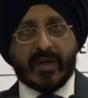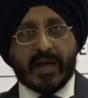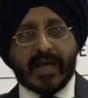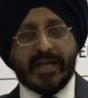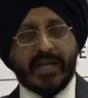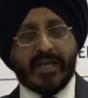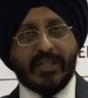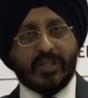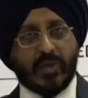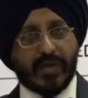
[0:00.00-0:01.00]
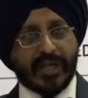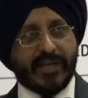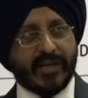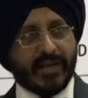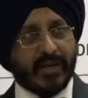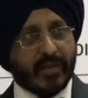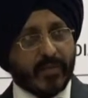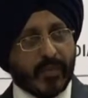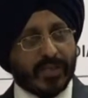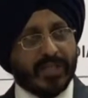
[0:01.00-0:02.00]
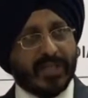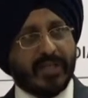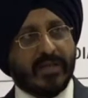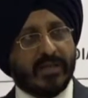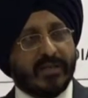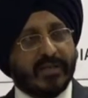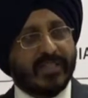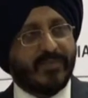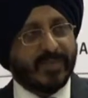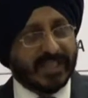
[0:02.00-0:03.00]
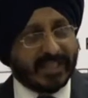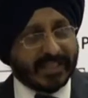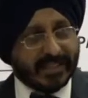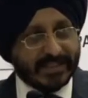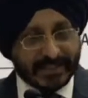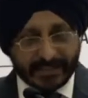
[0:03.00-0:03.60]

And he is so eagerly watching this proceeding